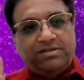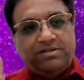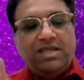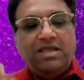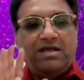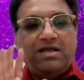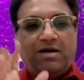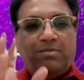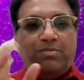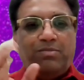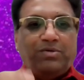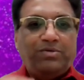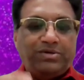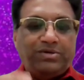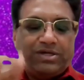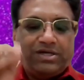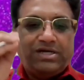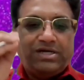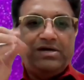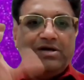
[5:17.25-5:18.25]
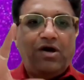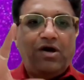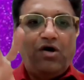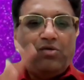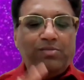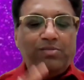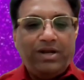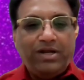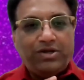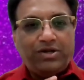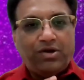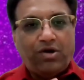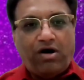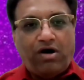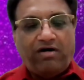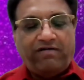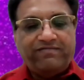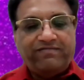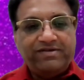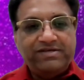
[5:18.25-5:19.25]
Think about a government
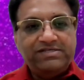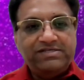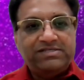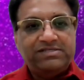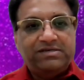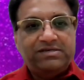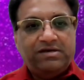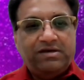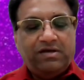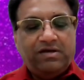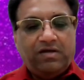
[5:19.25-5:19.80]
office